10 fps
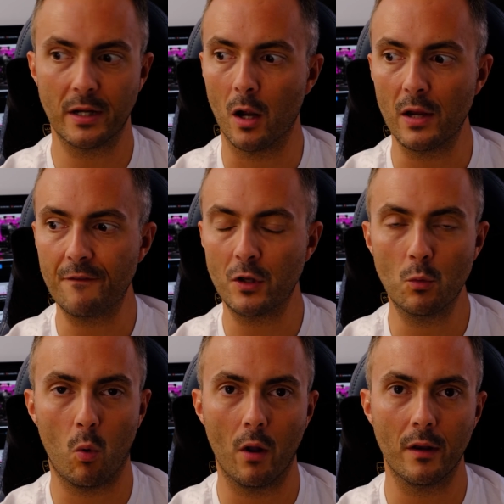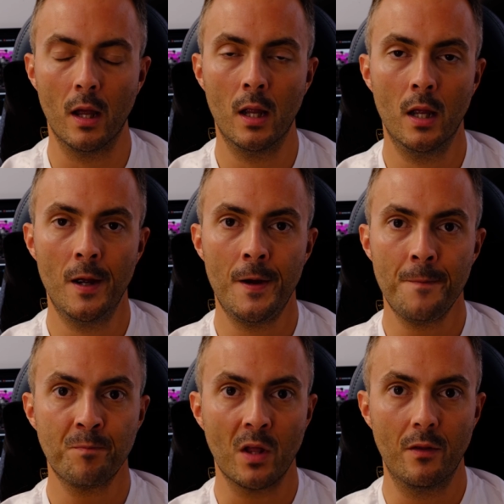You know, if you want
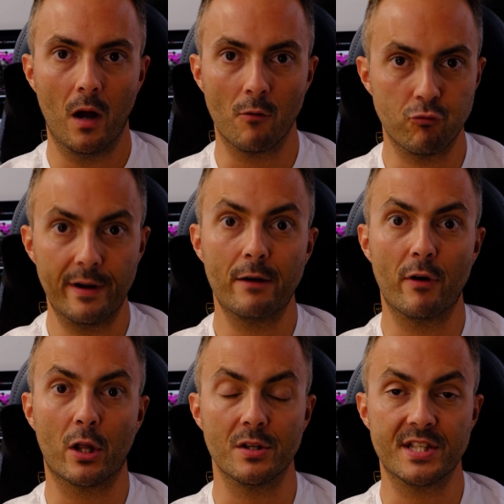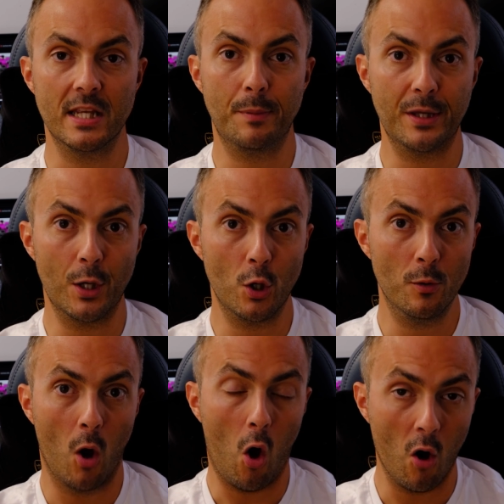a really, really good
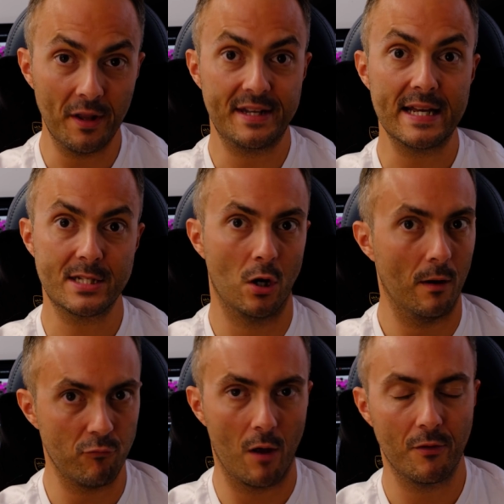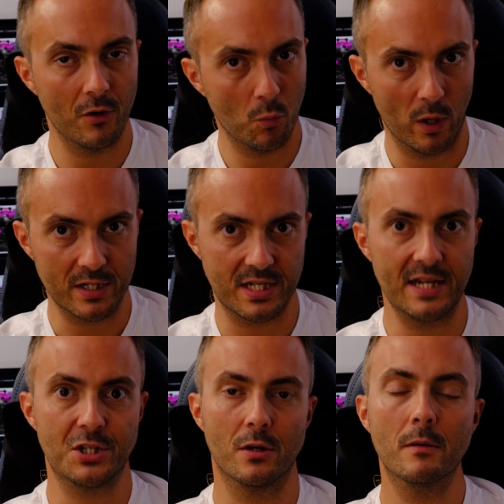CPU on a desktop rather than a
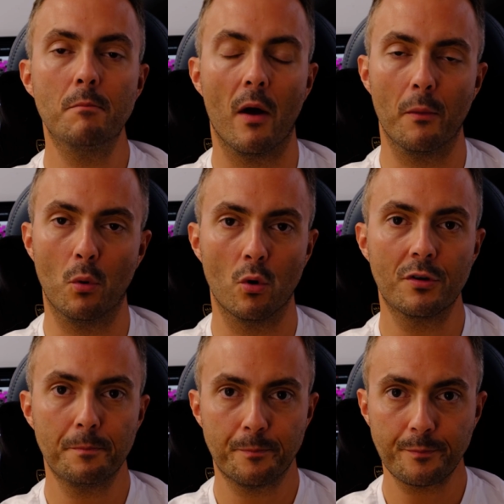workstation motherboard,